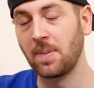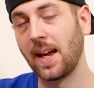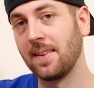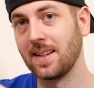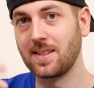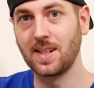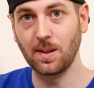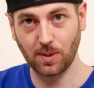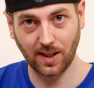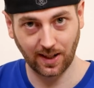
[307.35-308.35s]
And this
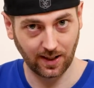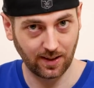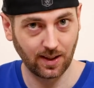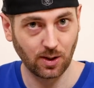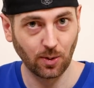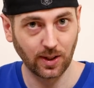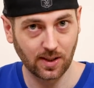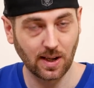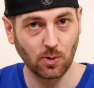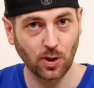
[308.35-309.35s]
seems like they're doing the
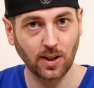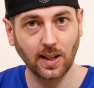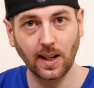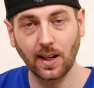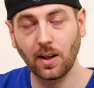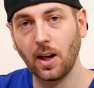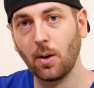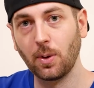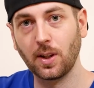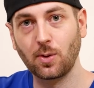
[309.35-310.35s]
same trick again
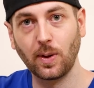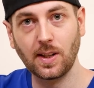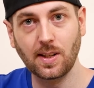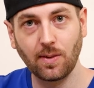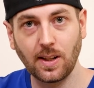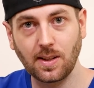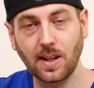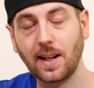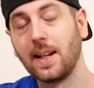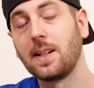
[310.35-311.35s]
with the 2070 Ti,
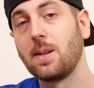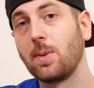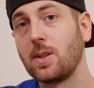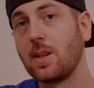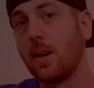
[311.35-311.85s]
except this